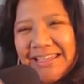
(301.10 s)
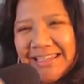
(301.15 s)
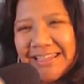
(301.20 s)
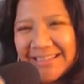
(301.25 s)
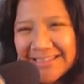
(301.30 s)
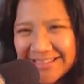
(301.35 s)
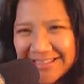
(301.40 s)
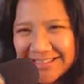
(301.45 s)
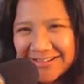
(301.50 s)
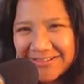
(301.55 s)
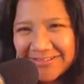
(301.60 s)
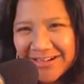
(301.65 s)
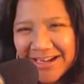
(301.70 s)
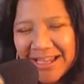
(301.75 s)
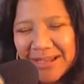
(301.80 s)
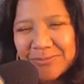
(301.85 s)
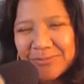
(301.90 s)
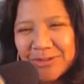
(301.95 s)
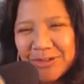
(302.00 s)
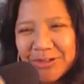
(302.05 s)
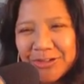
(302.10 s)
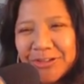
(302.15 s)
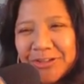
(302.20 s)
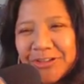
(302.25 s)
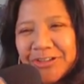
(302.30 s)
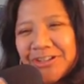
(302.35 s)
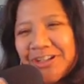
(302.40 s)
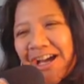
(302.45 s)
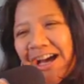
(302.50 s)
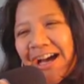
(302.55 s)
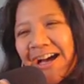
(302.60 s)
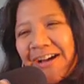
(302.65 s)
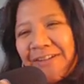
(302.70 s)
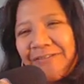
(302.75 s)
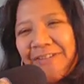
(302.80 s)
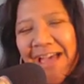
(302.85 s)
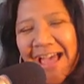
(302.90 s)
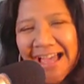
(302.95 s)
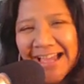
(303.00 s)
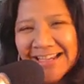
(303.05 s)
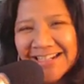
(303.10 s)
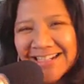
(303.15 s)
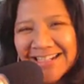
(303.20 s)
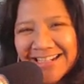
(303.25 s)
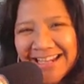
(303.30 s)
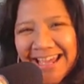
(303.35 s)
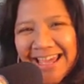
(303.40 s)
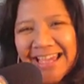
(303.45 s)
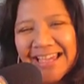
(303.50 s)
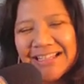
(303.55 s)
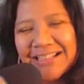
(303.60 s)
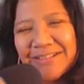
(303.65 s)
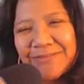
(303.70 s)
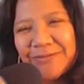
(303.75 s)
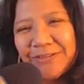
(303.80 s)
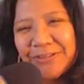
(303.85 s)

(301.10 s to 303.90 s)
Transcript: Instagram turned off hashtags